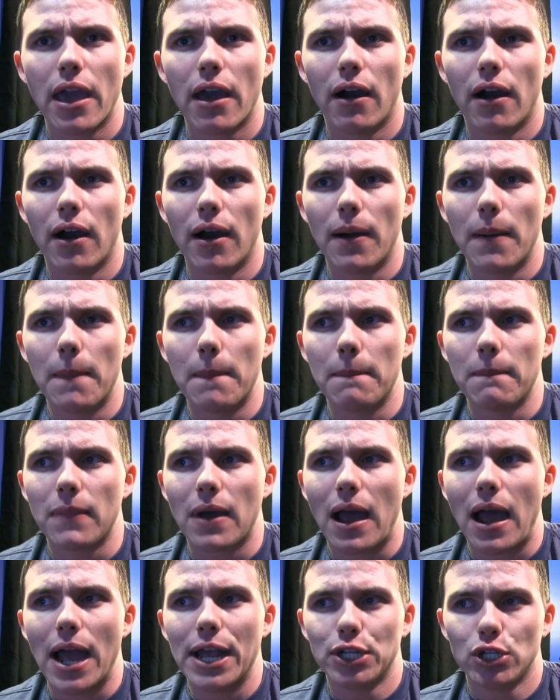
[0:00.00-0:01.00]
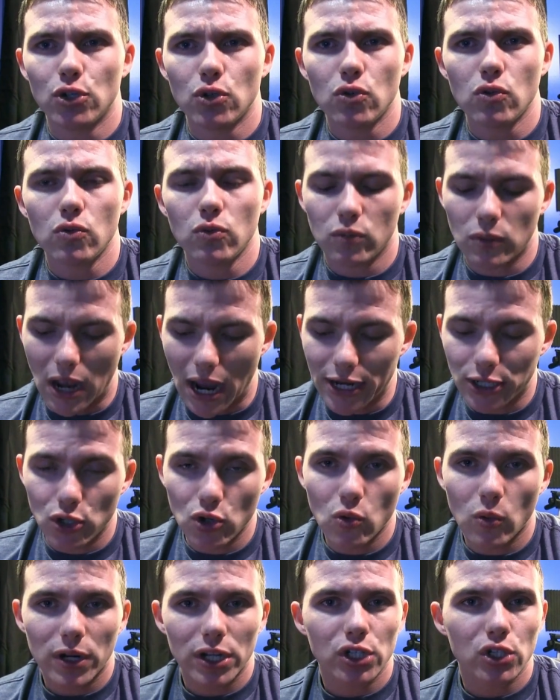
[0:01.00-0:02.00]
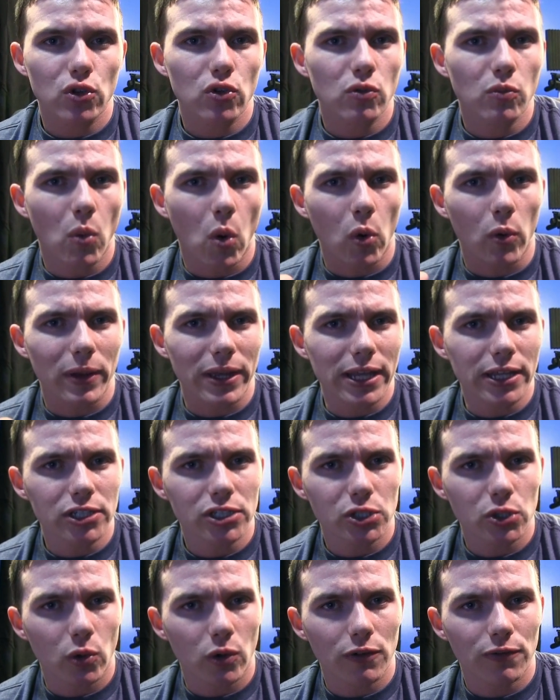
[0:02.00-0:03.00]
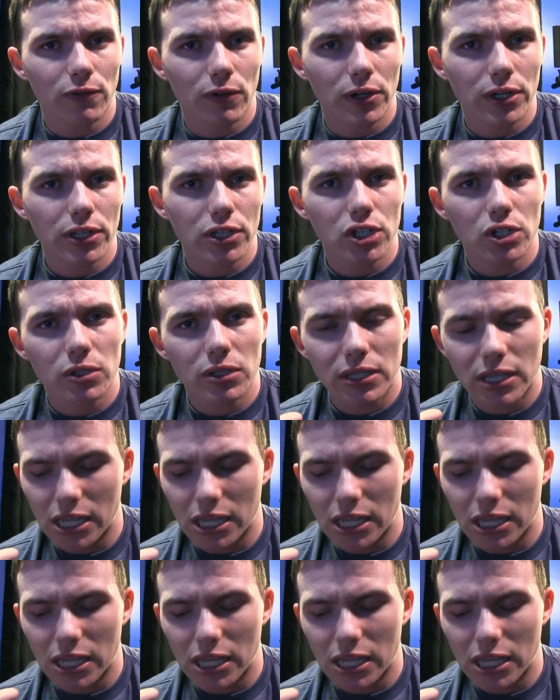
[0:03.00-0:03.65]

I do want to do more in-store footage.